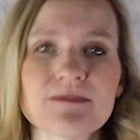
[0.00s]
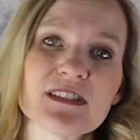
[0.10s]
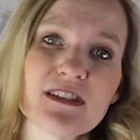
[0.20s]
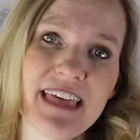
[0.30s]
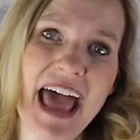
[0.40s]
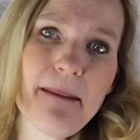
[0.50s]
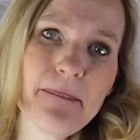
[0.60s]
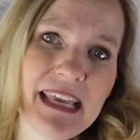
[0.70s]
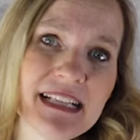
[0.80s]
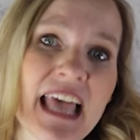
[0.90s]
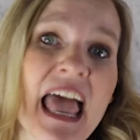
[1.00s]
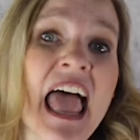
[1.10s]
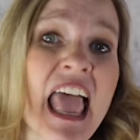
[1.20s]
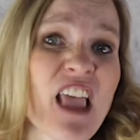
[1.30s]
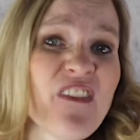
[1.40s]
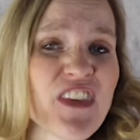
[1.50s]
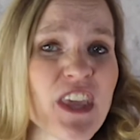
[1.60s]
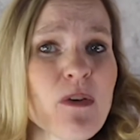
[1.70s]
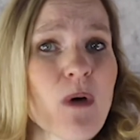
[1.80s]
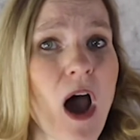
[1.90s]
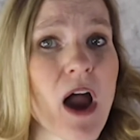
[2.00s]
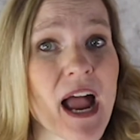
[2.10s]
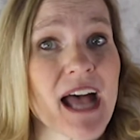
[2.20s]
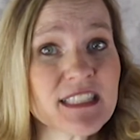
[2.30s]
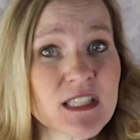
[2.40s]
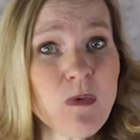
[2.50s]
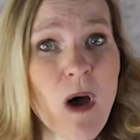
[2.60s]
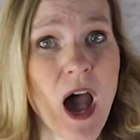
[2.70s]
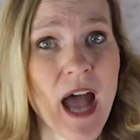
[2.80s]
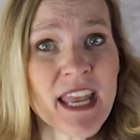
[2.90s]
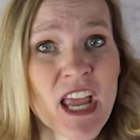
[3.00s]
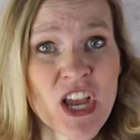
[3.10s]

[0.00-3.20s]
So that means if you are a swan,